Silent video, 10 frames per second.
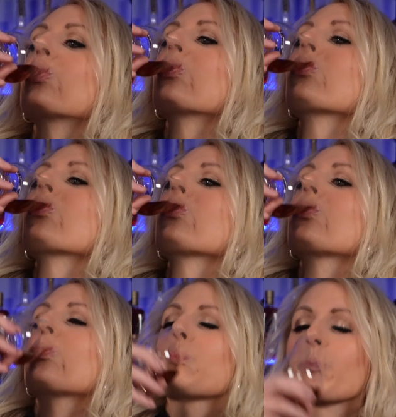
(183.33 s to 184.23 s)

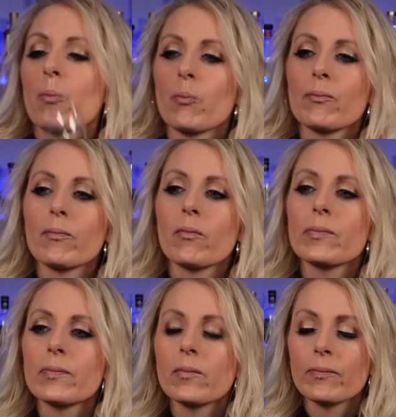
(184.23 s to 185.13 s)

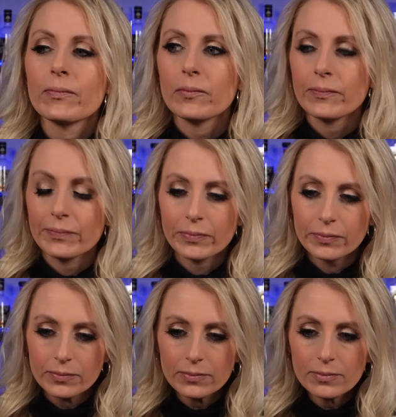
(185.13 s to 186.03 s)

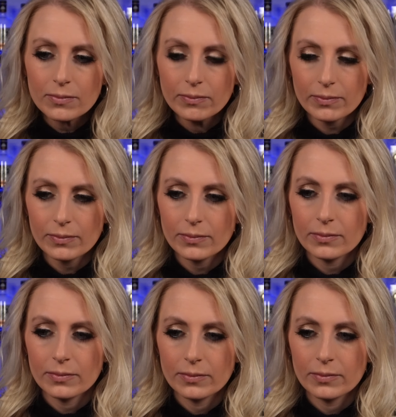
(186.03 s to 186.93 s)

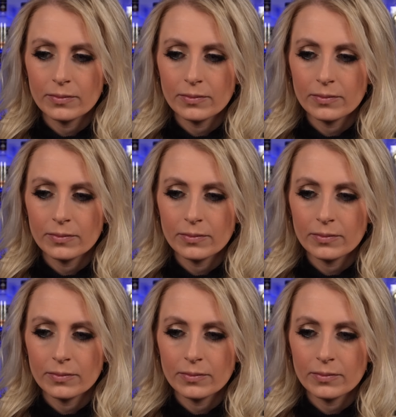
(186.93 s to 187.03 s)
(no one is talking)